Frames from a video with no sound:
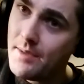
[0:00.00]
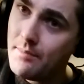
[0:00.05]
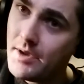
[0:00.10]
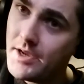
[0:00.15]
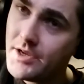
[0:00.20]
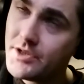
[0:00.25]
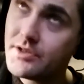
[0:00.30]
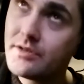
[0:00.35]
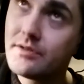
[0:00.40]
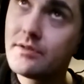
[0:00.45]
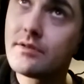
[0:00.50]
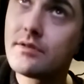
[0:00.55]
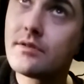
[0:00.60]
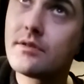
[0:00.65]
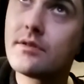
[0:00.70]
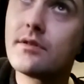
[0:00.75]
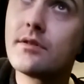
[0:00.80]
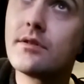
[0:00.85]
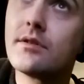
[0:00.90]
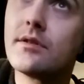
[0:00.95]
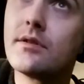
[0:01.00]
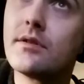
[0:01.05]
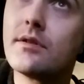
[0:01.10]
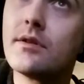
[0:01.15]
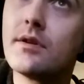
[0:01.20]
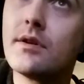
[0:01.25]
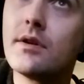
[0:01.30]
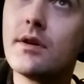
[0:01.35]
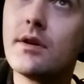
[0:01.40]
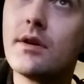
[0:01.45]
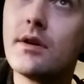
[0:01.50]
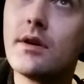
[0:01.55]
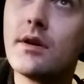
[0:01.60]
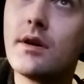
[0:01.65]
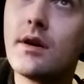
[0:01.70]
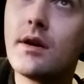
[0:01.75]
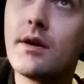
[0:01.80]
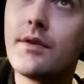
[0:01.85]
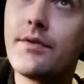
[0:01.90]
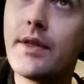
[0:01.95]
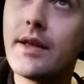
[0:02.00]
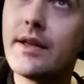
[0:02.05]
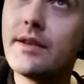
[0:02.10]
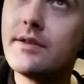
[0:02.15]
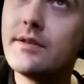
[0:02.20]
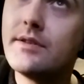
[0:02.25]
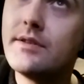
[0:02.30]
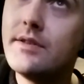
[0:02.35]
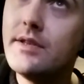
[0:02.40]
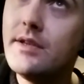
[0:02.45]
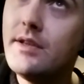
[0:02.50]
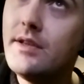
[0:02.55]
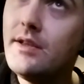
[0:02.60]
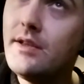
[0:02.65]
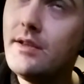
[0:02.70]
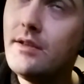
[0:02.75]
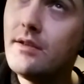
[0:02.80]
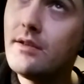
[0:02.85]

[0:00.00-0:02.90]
A major, then D,